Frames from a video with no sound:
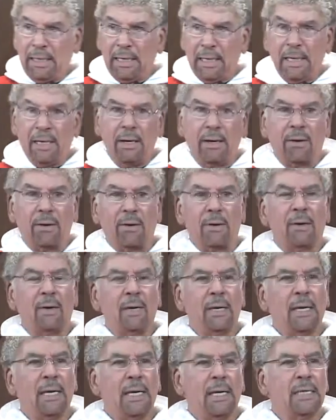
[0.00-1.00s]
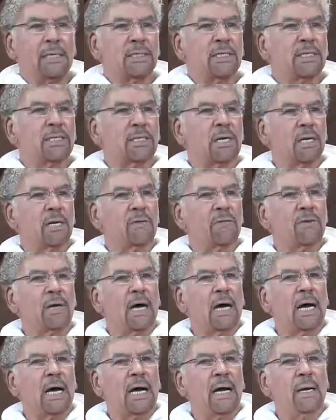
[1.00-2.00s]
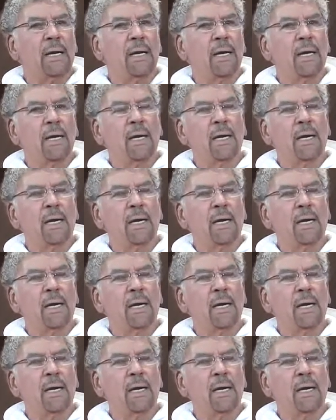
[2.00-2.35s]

Here is the Son of God.